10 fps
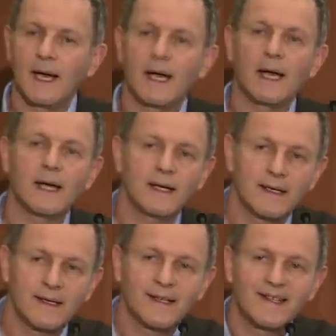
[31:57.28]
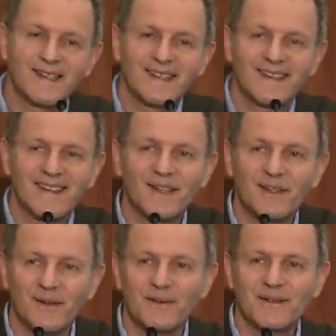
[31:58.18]
Uh-huh.
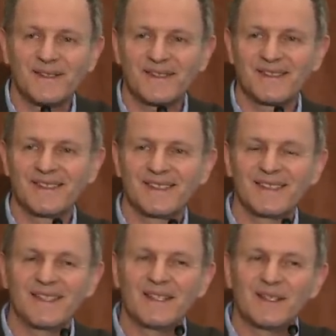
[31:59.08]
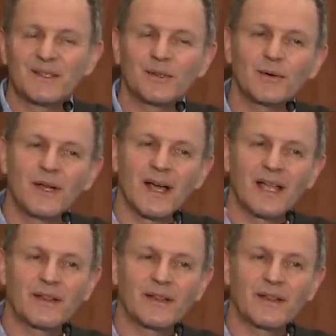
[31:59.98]
Thank you. So a